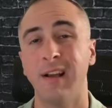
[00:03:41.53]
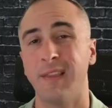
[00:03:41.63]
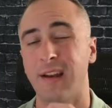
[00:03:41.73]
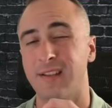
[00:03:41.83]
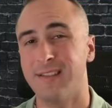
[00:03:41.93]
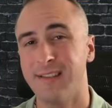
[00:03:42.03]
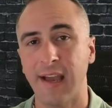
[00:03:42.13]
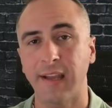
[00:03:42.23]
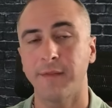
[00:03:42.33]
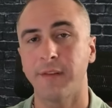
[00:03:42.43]
that is
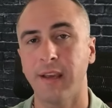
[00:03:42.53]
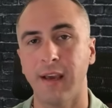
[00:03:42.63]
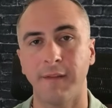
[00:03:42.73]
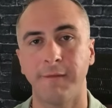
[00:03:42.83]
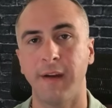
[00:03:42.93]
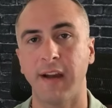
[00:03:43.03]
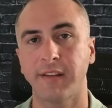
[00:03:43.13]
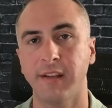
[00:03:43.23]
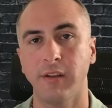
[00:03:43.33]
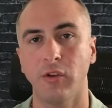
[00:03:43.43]
negatively
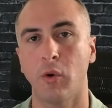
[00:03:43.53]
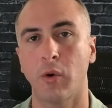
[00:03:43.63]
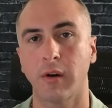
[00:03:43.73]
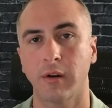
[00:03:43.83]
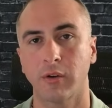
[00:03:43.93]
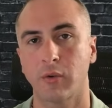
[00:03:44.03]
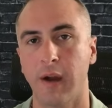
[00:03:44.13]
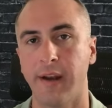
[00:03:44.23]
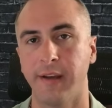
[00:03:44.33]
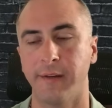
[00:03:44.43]
affecting your credit.